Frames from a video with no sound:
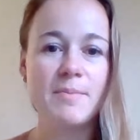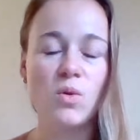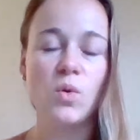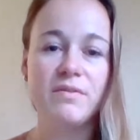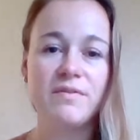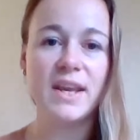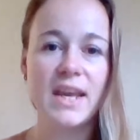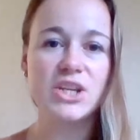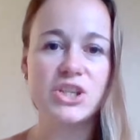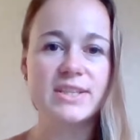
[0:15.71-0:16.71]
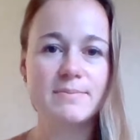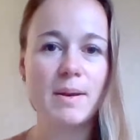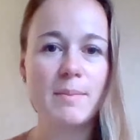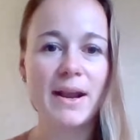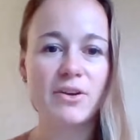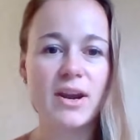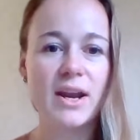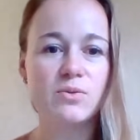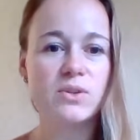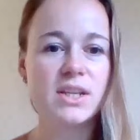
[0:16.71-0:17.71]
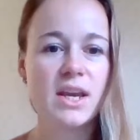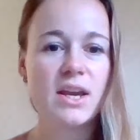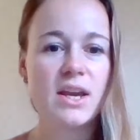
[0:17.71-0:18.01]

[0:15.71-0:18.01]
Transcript: my qualifications, and my background.